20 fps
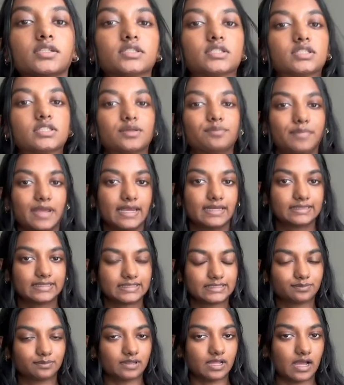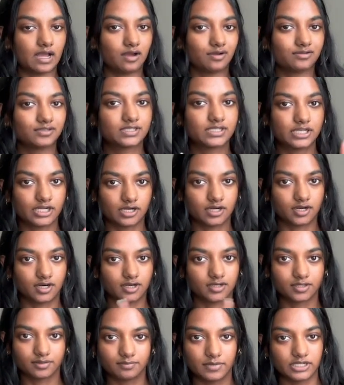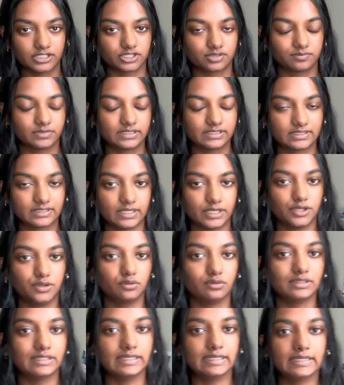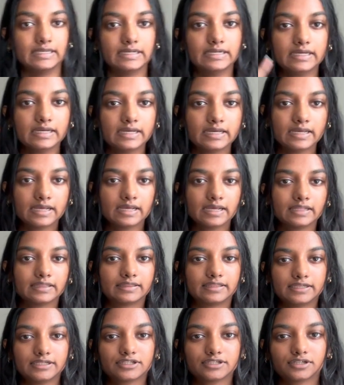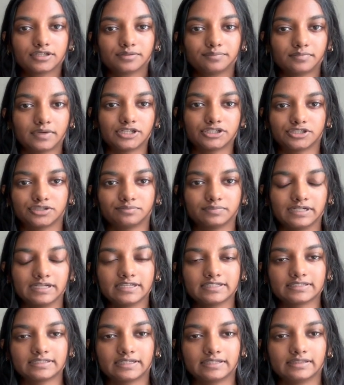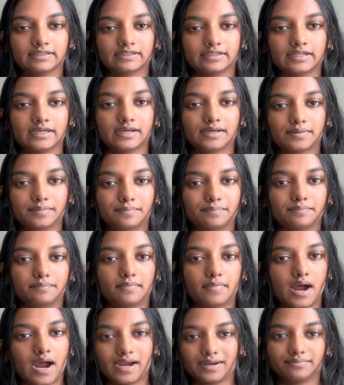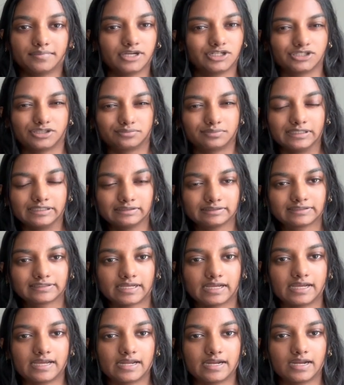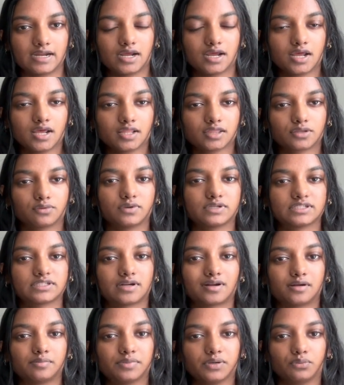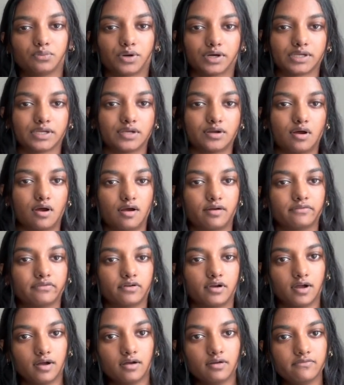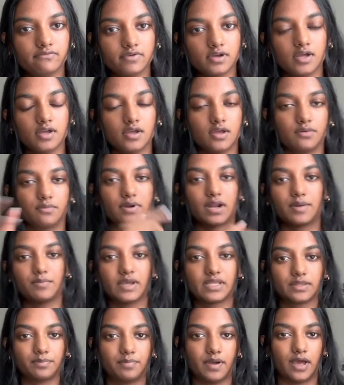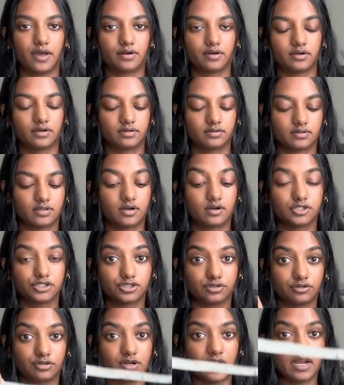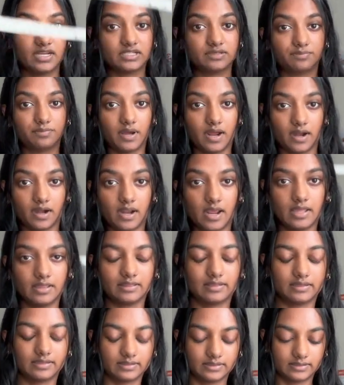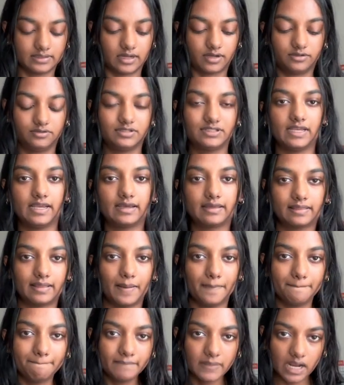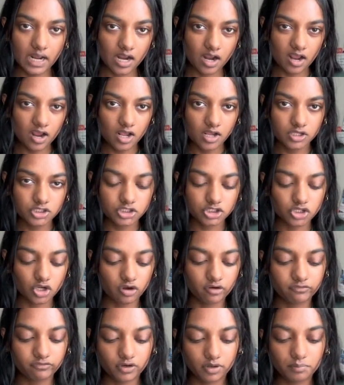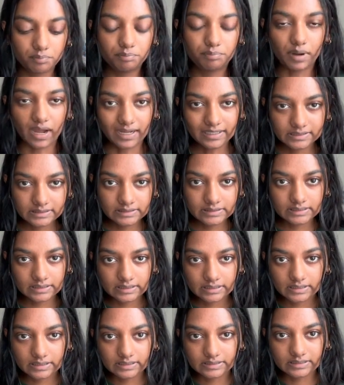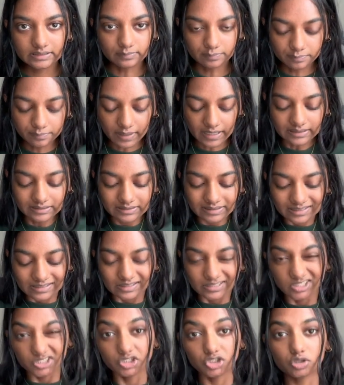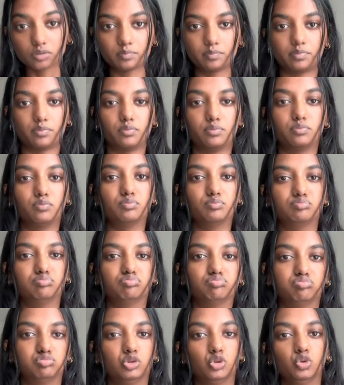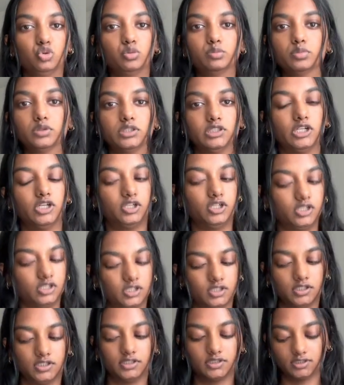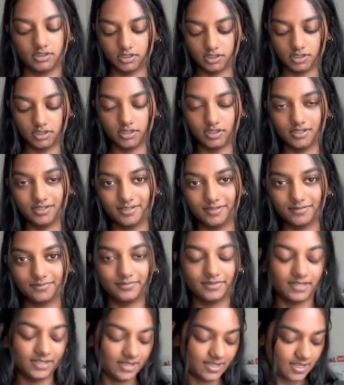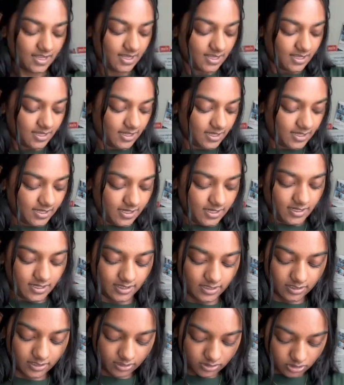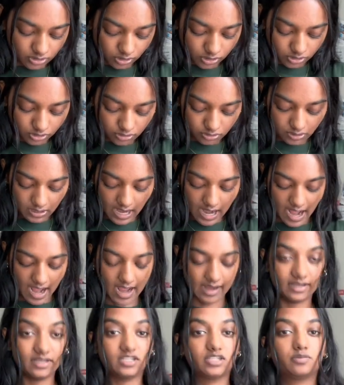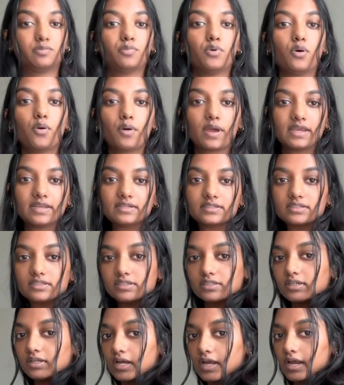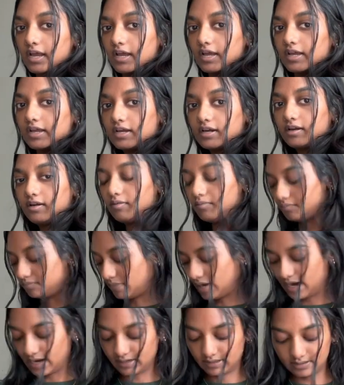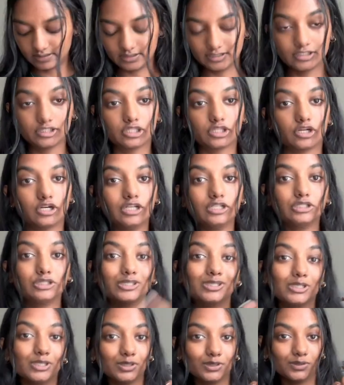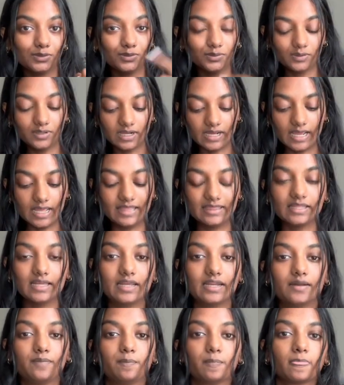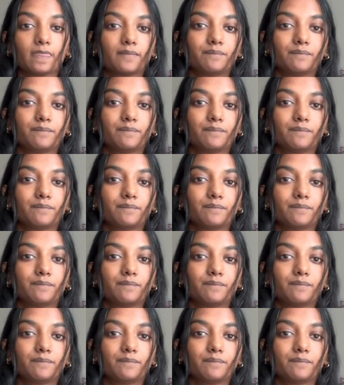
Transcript: to make this blouse here are the measurements that you'll need these are the measurements and my measurements and the ones that I'll be working off of when I make the pattern that I'll show you guys but this is how you take them so for bust it's basically your boobs area. Um, so you do the highest point here. Mine is 32 and then